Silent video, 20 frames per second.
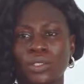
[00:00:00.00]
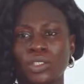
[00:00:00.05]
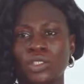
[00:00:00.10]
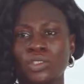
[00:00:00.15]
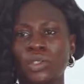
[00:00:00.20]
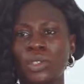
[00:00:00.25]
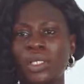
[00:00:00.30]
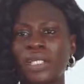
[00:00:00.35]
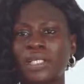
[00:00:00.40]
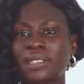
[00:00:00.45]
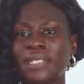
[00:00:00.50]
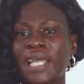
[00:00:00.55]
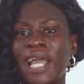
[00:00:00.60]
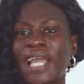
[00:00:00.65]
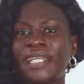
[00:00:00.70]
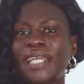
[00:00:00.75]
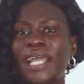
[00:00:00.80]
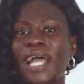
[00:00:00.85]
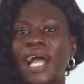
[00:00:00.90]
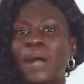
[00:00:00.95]
you
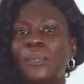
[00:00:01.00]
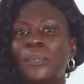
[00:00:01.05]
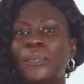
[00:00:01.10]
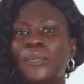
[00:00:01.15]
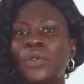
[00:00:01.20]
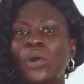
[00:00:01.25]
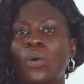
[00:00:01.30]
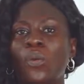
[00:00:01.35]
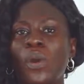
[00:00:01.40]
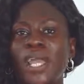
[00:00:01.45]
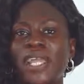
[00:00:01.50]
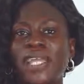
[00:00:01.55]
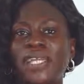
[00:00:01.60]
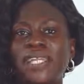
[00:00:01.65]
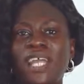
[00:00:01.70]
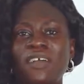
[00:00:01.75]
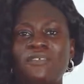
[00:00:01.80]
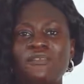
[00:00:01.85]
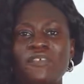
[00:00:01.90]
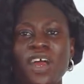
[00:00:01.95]
tidy up your working
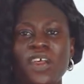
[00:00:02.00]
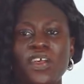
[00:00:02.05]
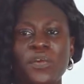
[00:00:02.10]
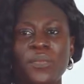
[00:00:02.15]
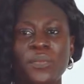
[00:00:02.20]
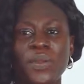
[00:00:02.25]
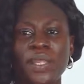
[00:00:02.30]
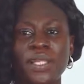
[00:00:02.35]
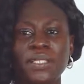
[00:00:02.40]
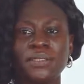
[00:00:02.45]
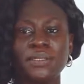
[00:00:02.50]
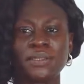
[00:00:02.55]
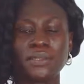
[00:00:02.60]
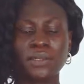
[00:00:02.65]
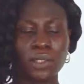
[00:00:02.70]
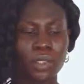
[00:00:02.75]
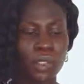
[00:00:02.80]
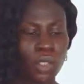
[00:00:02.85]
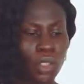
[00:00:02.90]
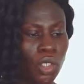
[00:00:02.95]
environment,
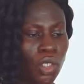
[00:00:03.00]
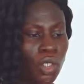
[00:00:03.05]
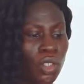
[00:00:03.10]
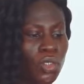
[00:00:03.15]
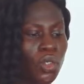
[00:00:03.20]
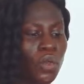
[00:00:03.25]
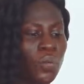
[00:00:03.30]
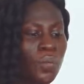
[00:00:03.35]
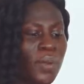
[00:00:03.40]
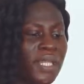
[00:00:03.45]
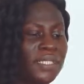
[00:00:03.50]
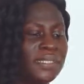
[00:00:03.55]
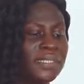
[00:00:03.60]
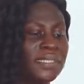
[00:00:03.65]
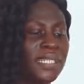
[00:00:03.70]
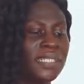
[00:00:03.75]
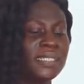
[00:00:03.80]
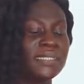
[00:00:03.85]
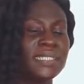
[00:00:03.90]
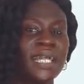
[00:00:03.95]
you
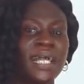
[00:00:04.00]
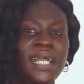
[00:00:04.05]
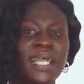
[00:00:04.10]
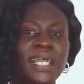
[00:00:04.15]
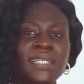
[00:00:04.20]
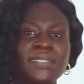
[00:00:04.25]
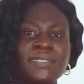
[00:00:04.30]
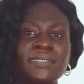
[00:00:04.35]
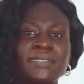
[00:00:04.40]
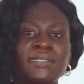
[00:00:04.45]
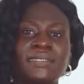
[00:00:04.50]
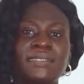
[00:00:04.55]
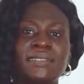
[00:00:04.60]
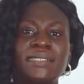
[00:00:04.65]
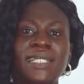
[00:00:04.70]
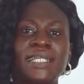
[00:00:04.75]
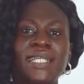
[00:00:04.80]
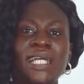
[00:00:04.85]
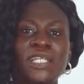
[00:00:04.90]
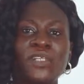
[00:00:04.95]
maintain the highest
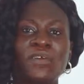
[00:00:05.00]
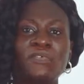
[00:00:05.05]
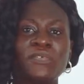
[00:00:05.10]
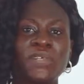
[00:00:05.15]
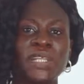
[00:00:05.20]
standard of